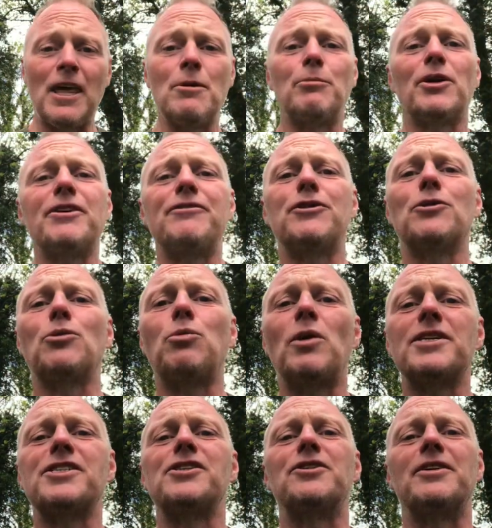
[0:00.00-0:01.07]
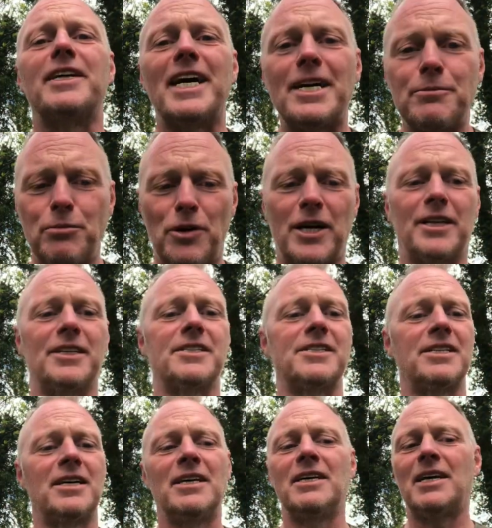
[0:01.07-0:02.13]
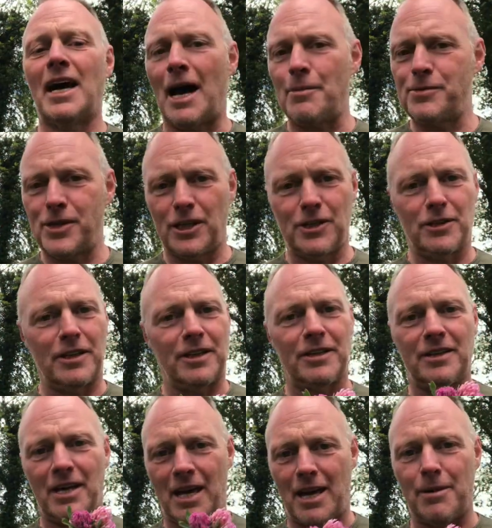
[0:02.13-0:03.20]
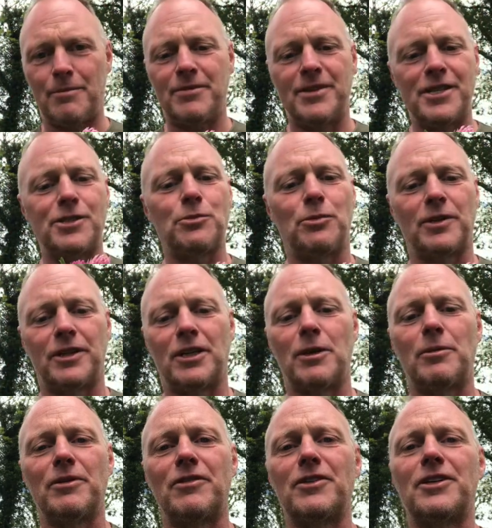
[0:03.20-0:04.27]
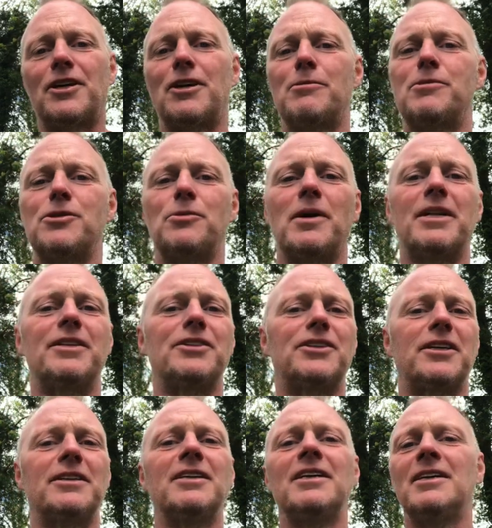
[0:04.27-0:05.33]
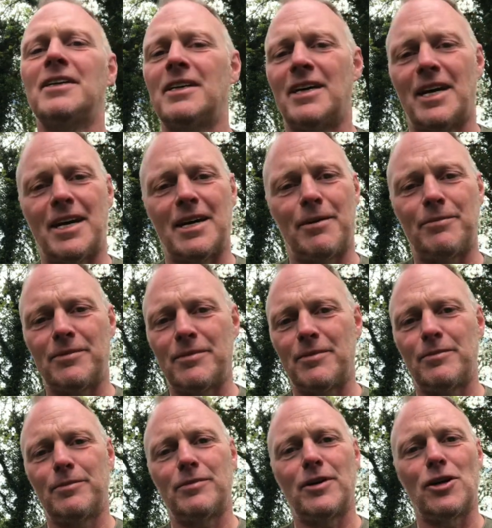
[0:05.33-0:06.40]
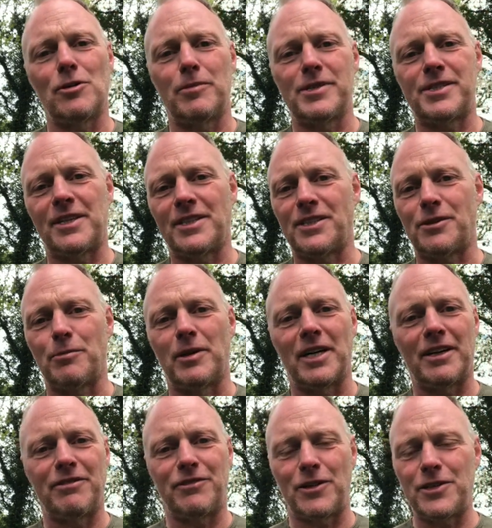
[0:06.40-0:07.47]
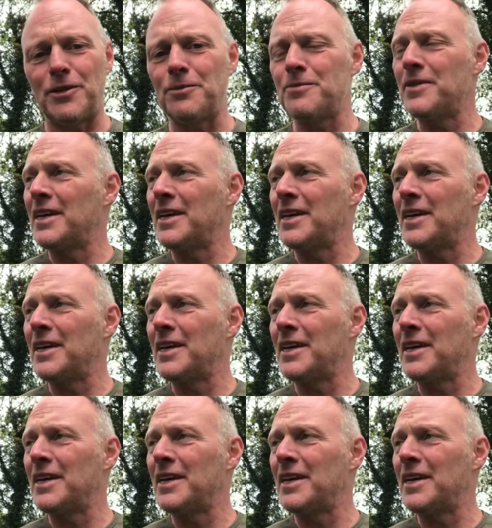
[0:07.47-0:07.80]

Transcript: but if you're wanting to get pregnant, absolutely. This with a couple of other herbs as well that you can, herbalists can supply for you